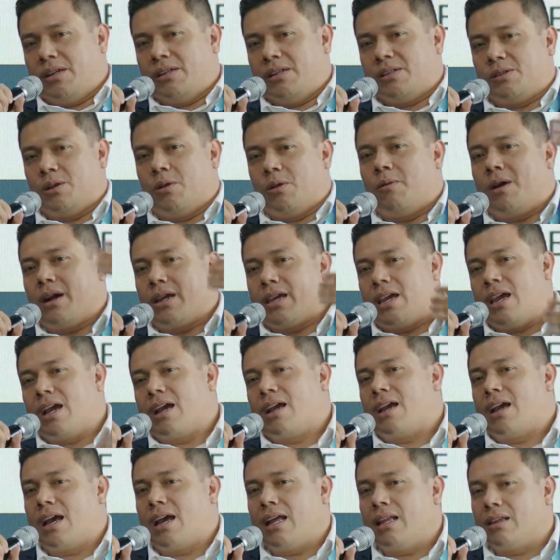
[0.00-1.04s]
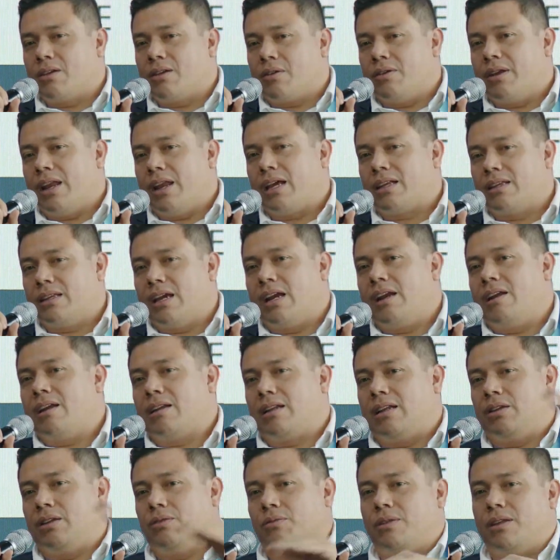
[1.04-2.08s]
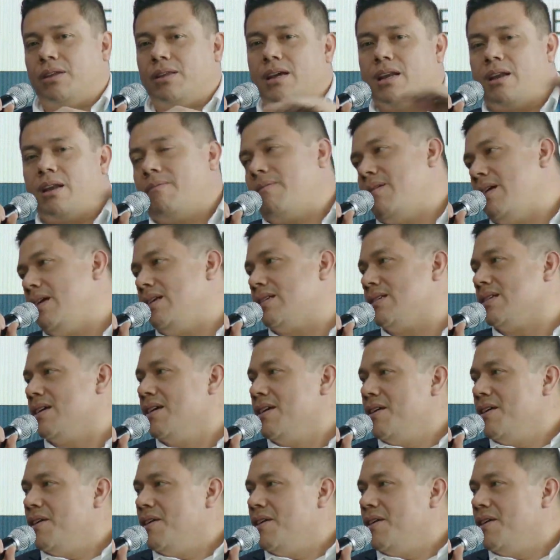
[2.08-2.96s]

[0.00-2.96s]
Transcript: in Slovakia can connect directly to the database